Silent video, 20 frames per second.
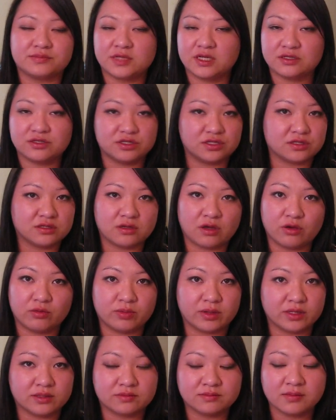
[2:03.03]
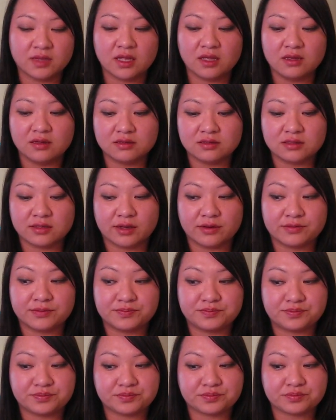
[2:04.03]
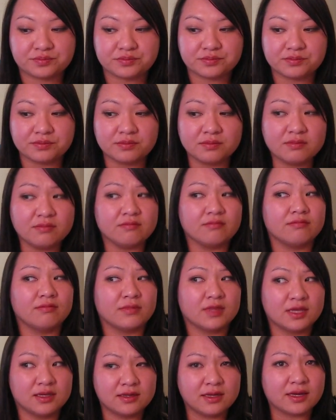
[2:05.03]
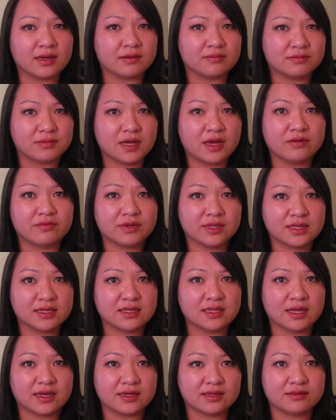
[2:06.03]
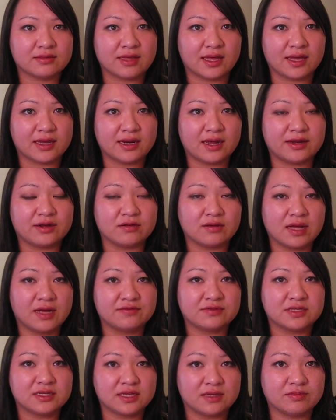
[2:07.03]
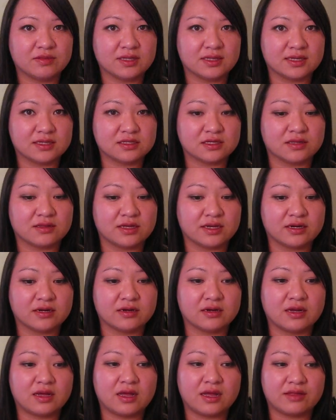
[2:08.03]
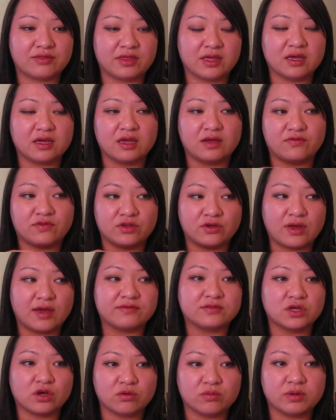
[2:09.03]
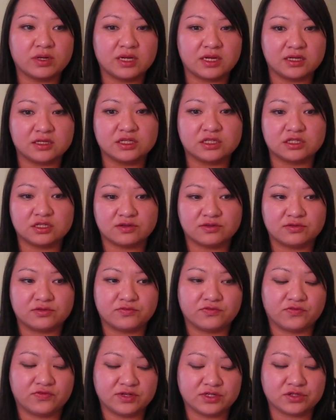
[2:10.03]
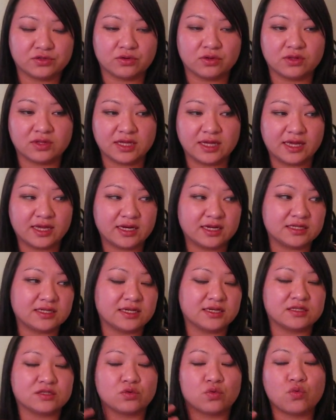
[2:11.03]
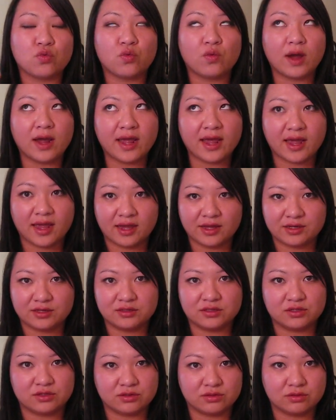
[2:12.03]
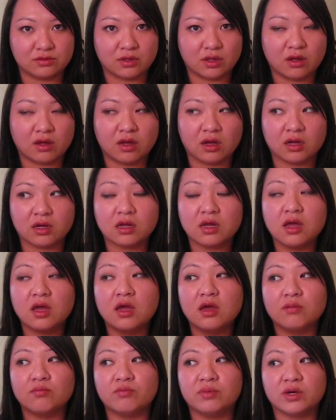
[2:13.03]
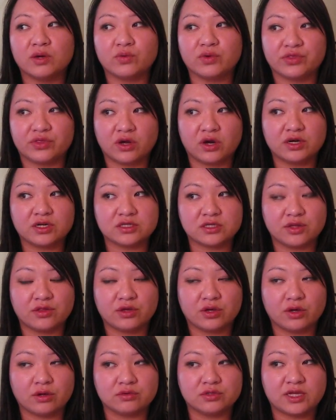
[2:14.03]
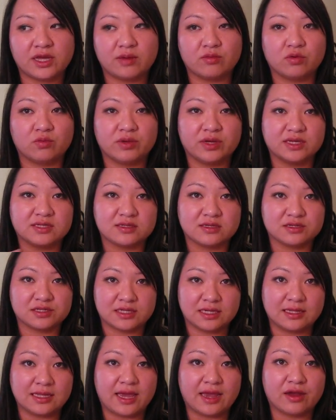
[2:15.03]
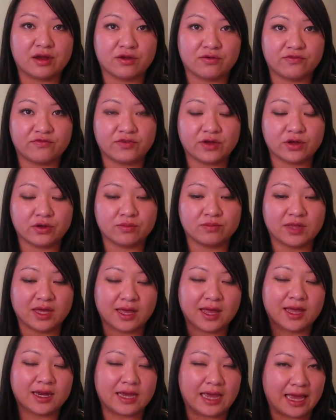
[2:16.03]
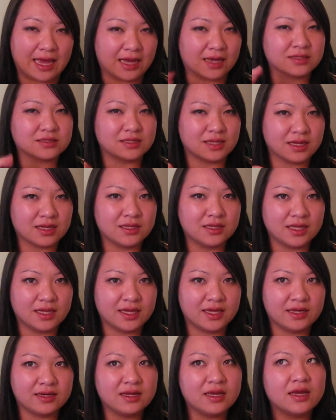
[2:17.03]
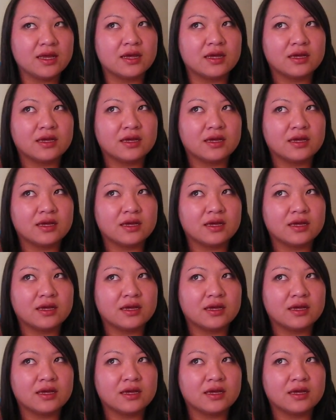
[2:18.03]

It's just open. So yeah, I really like that I don't have to keep the lids on there. I think if you have to open each individual lid, it takes way too long. But with the Artist on the Go table, because there's a layer of foam that kind of acts like a lid,